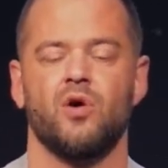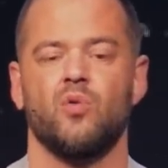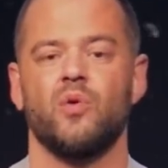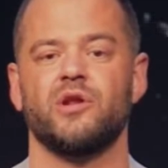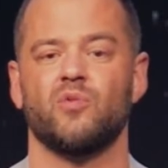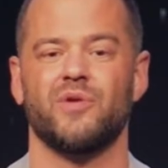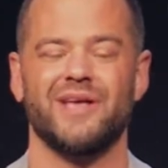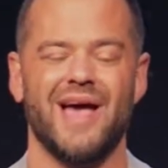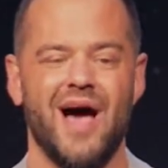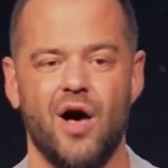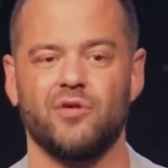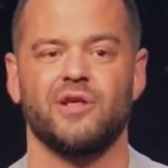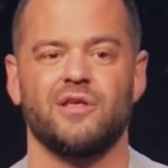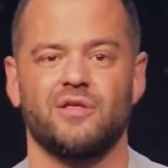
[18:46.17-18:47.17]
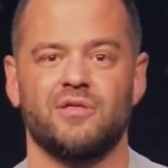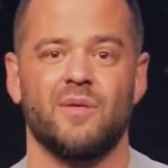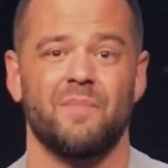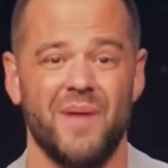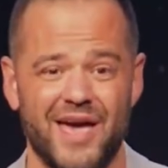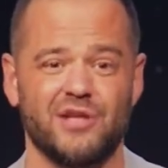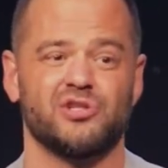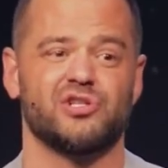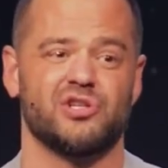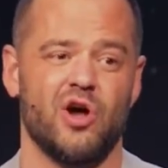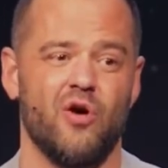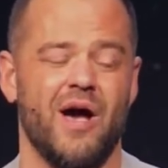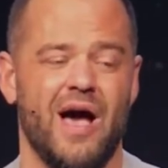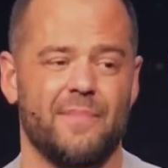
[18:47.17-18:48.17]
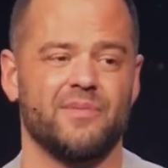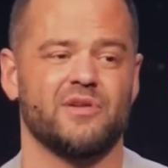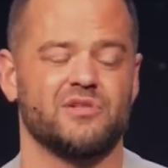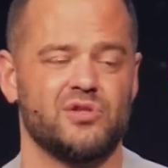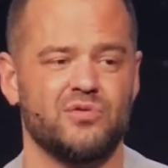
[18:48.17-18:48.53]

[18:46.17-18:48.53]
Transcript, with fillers: when in reality, the main show happened